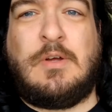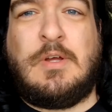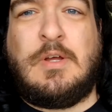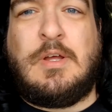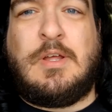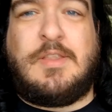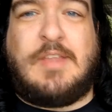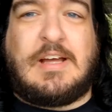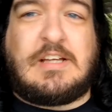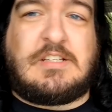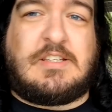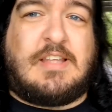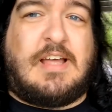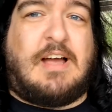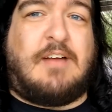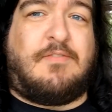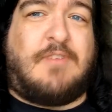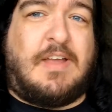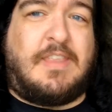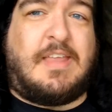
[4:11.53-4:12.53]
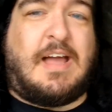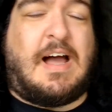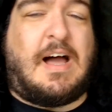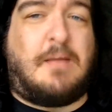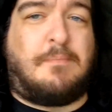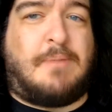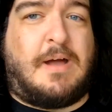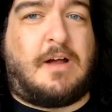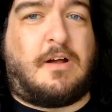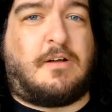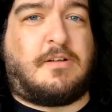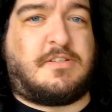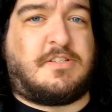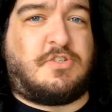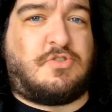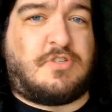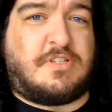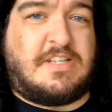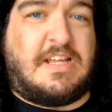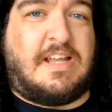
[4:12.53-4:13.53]
thanks to that event that had Bagons and
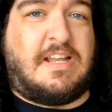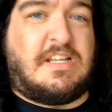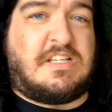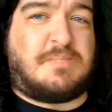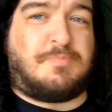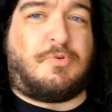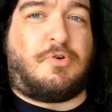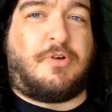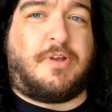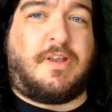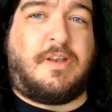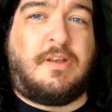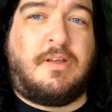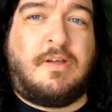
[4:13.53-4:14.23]
Dratini spawning.